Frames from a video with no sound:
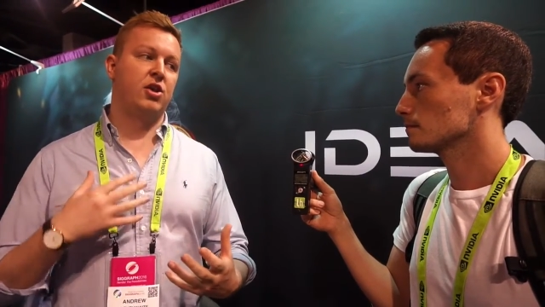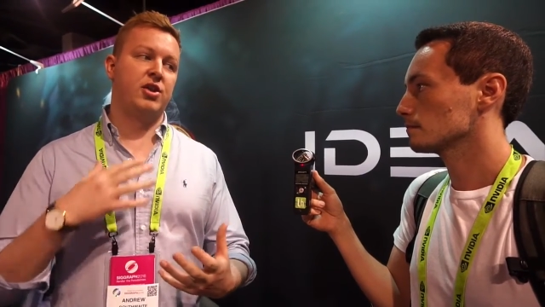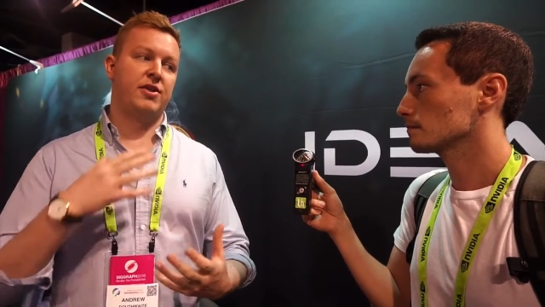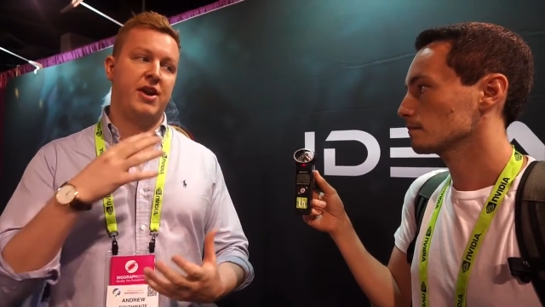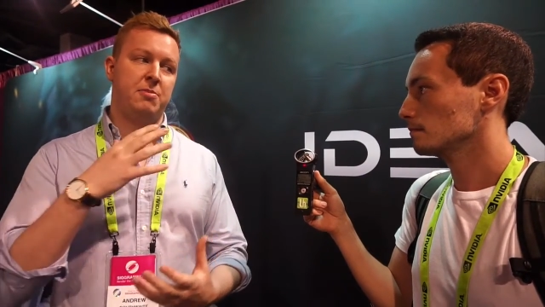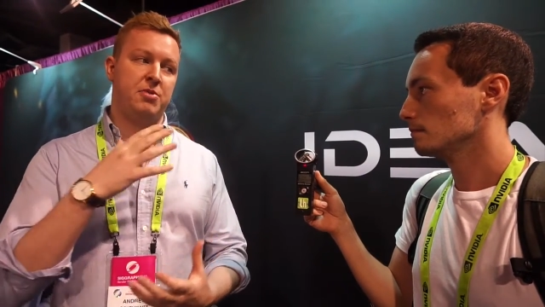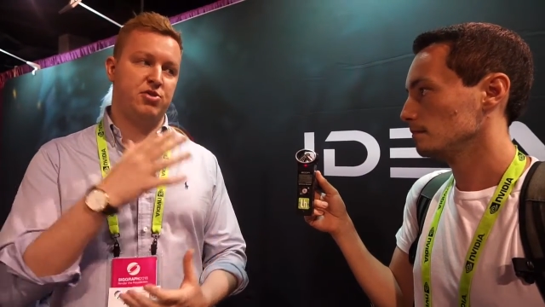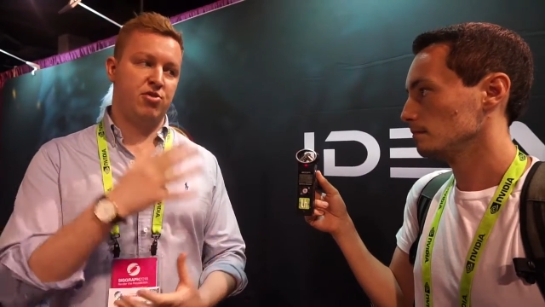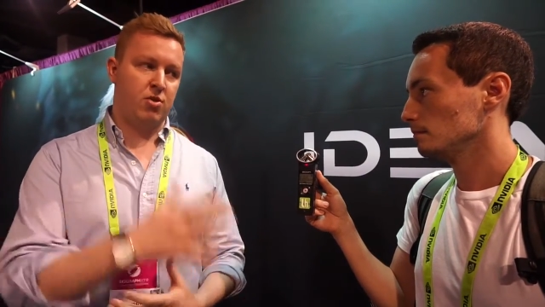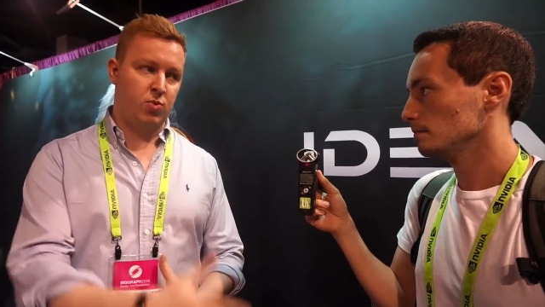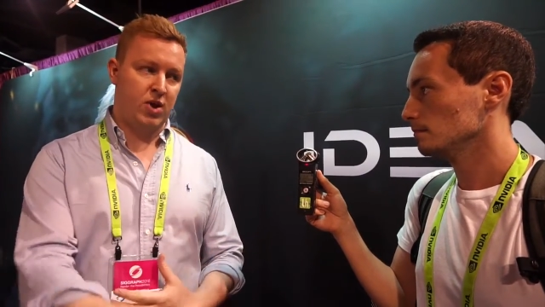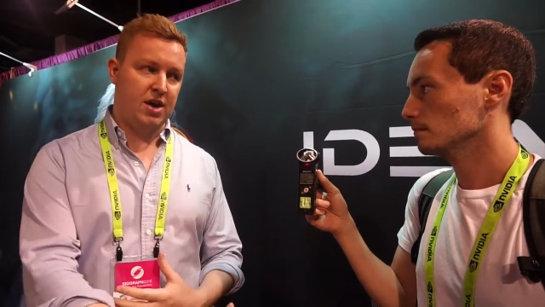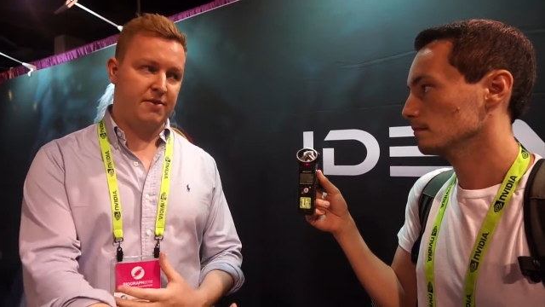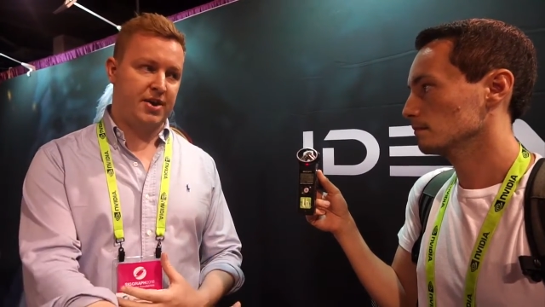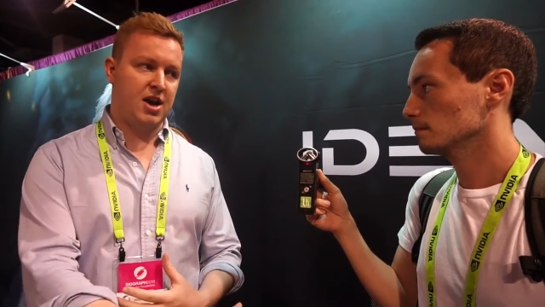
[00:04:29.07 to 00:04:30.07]
Speaker 1: of the developers are on
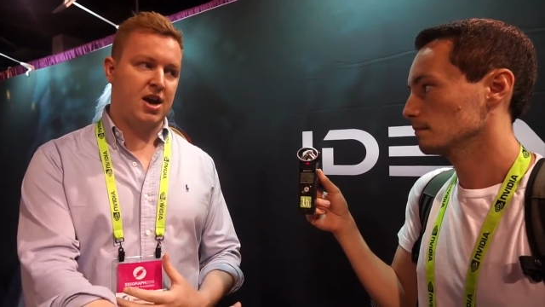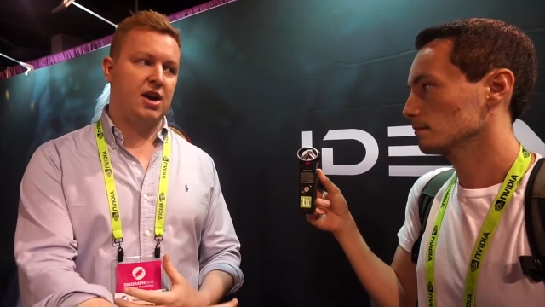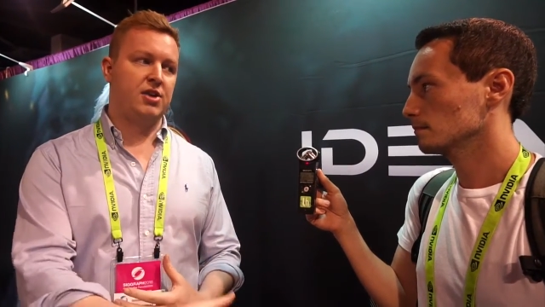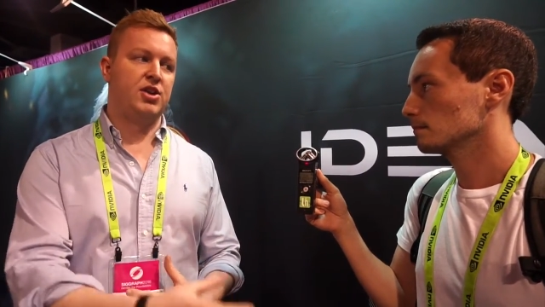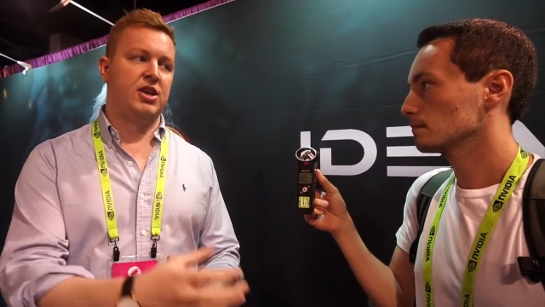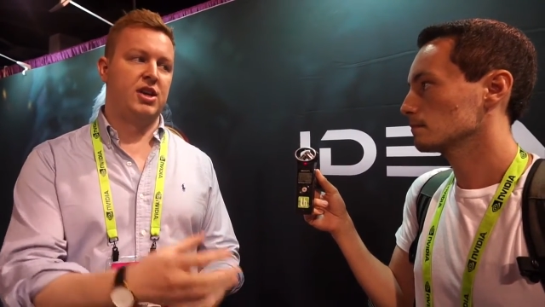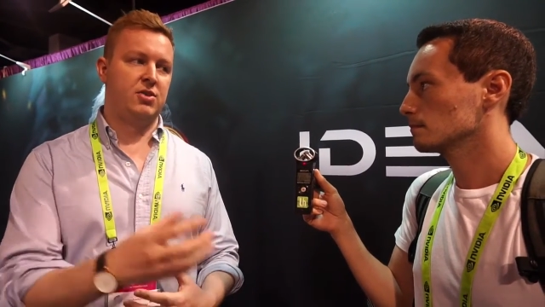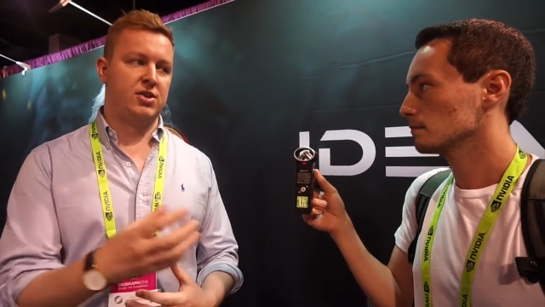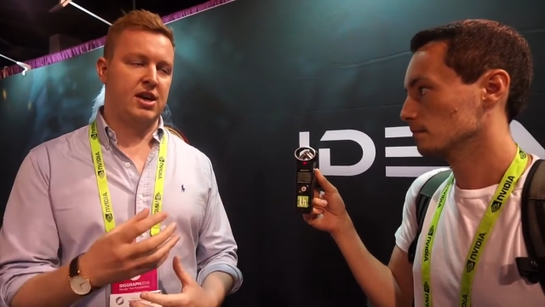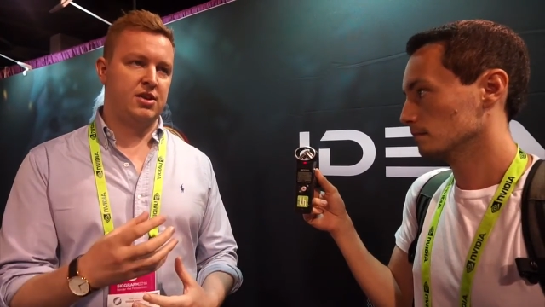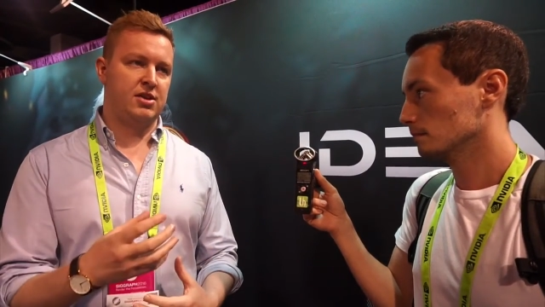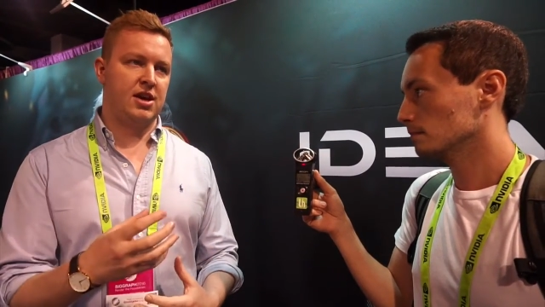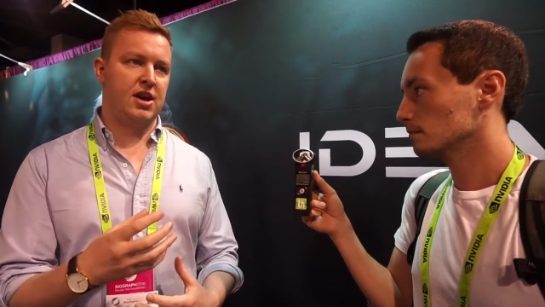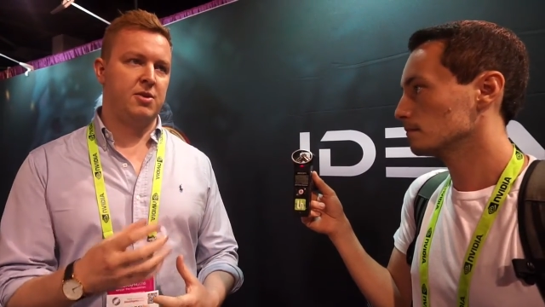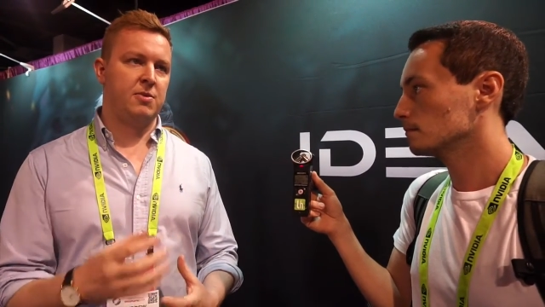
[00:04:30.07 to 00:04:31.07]
WEARVR to use it.
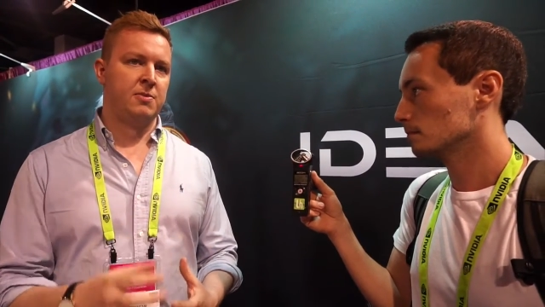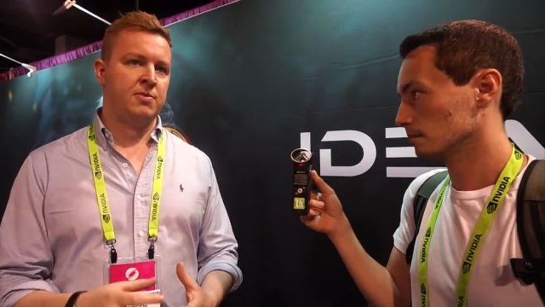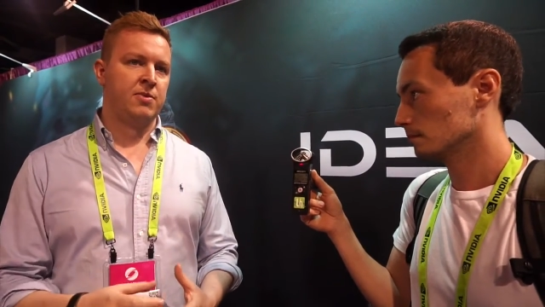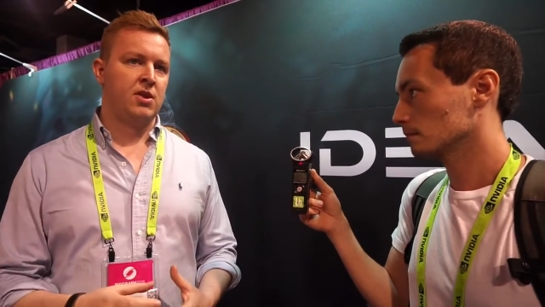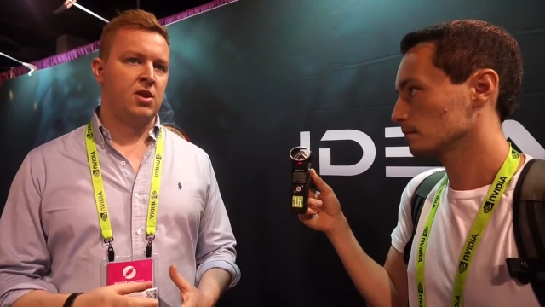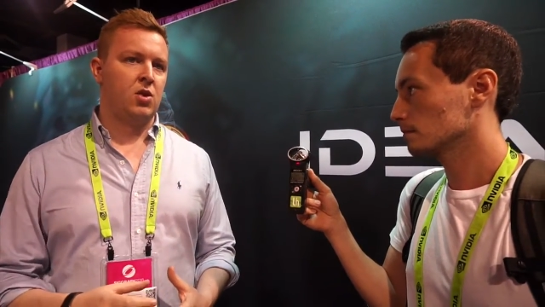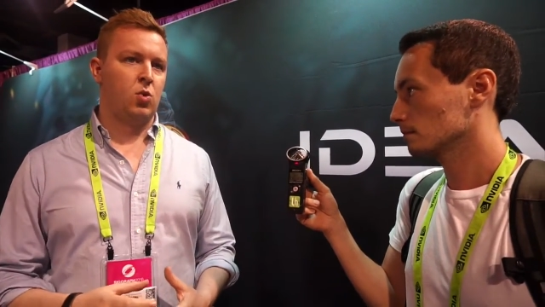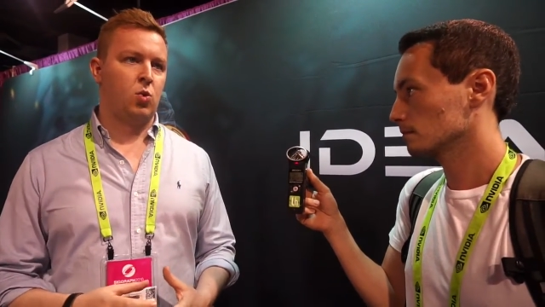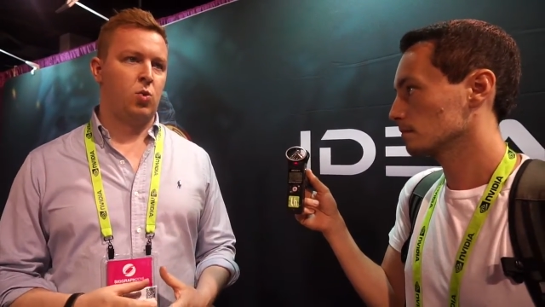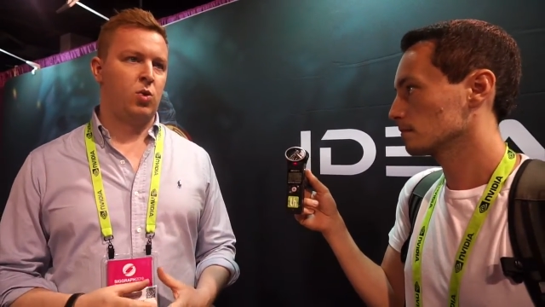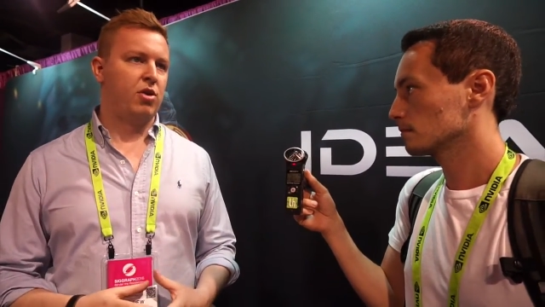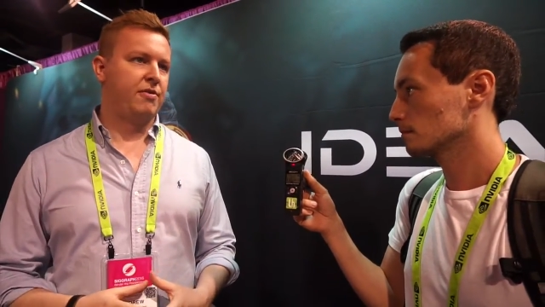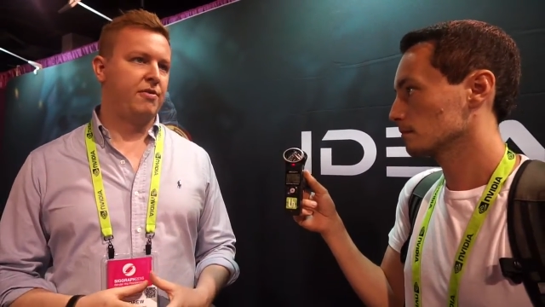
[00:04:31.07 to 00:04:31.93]
So we're